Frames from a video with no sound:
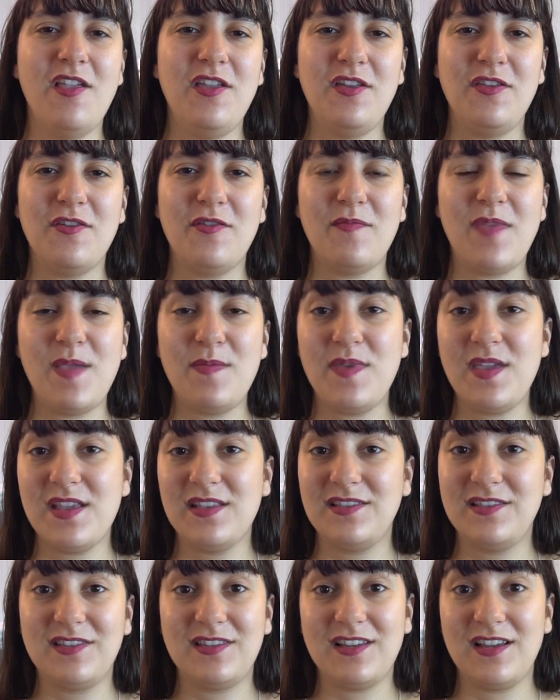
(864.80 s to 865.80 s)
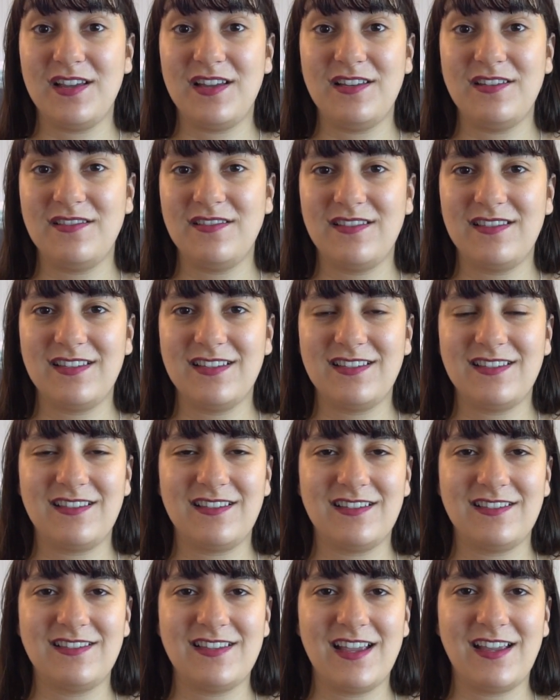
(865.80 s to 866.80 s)
you know, maybe it's
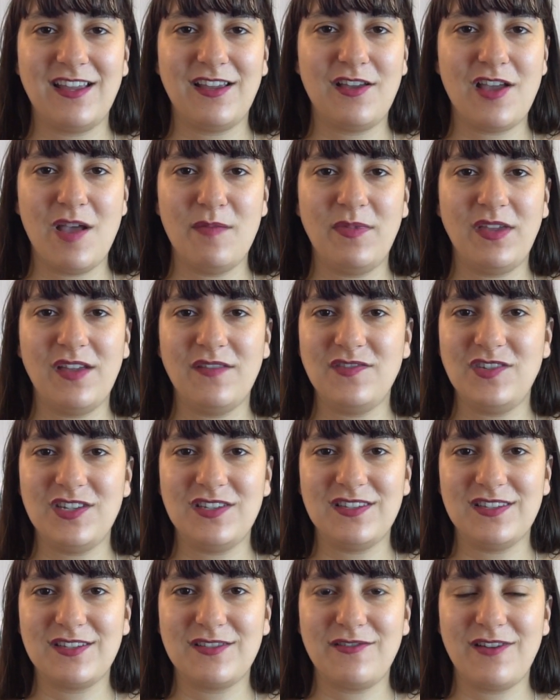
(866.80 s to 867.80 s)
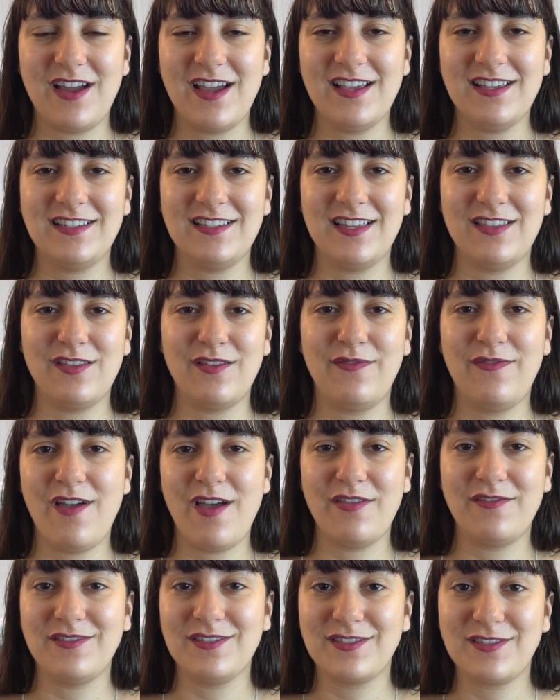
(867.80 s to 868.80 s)
the second coming of Jesus Christ and the
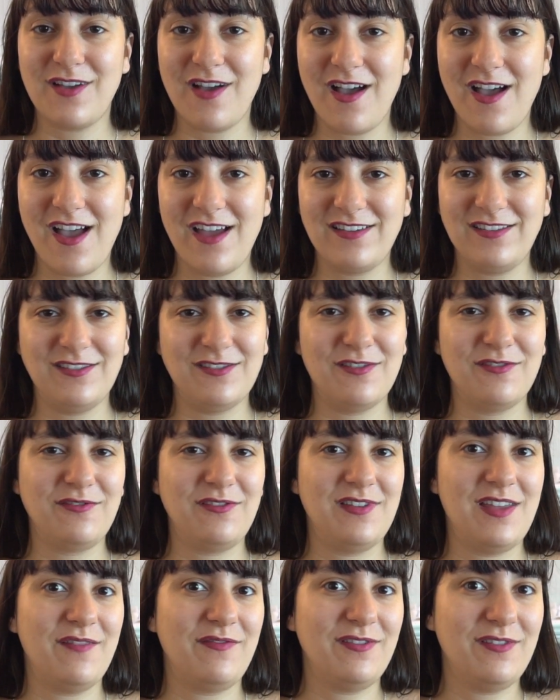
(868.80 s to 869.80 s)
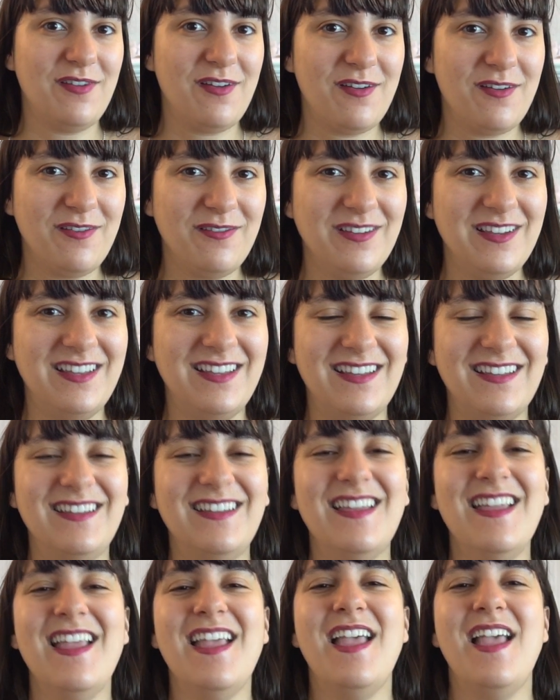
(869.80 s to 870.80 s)
Father is God, you know, you never
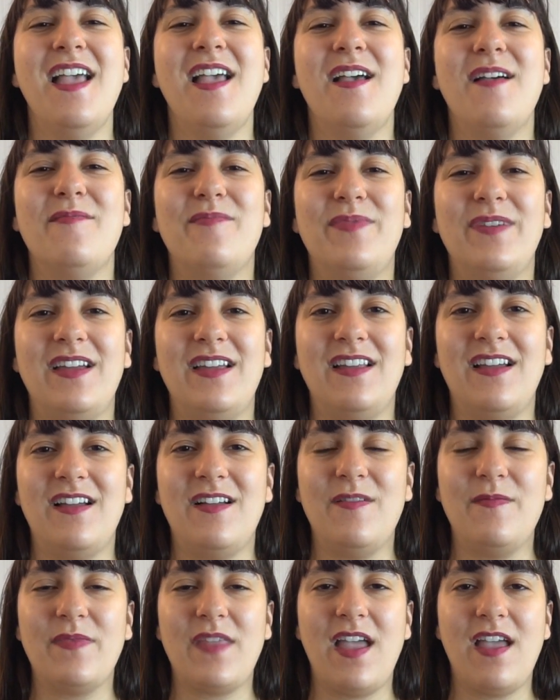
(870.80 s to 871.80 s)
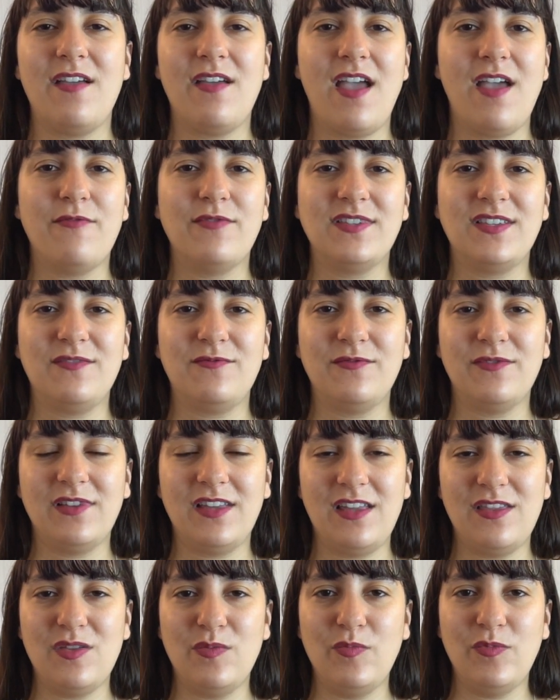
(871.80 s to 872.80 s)
know. But I wasn't
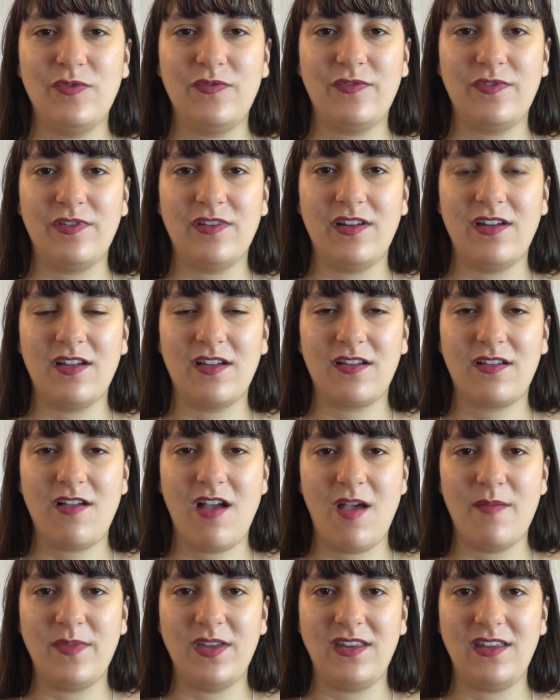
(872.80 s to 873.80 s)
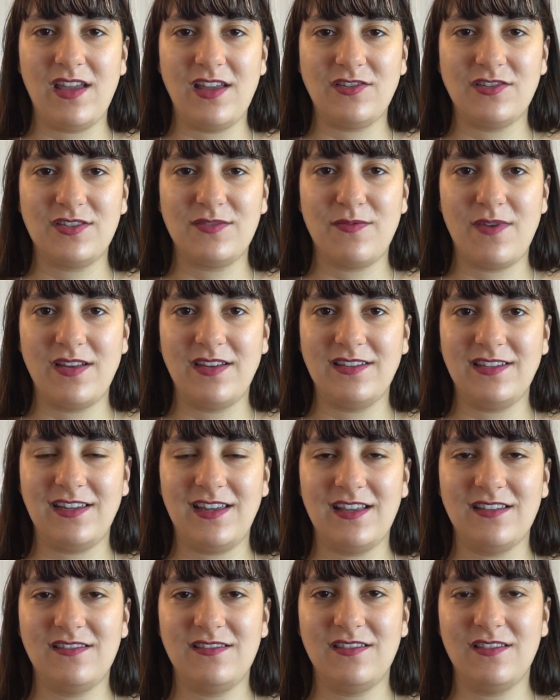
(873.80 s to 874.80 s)
really in the mood for a comedy. I just wanted to
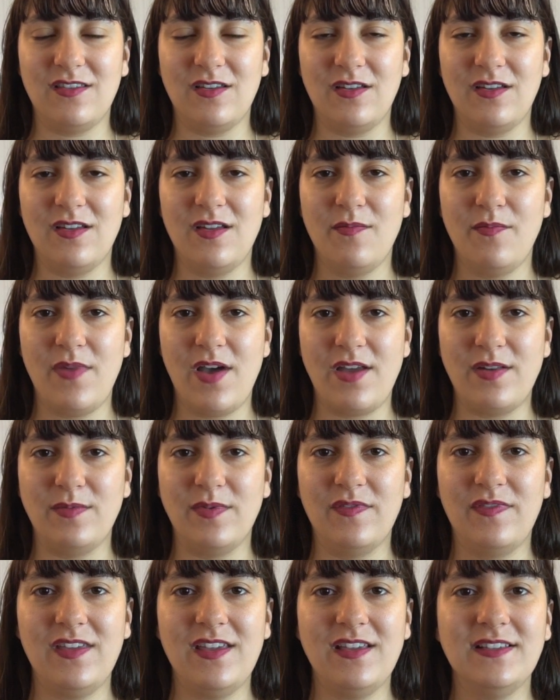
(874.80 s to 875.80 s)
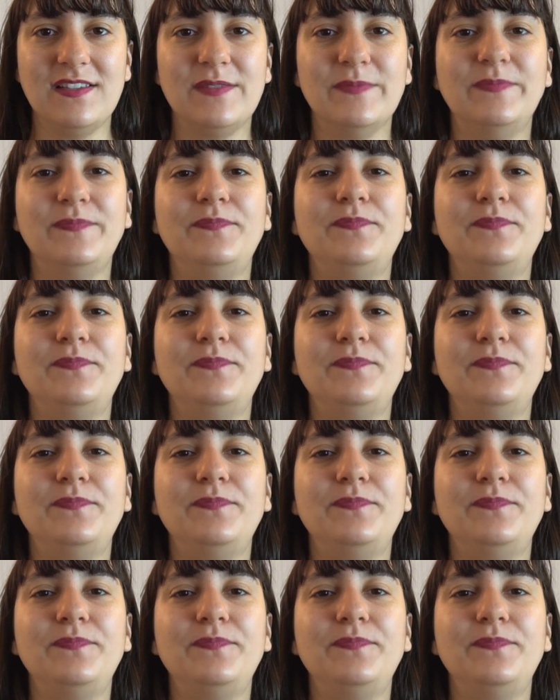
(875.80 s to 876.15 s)
get to the bottom of things.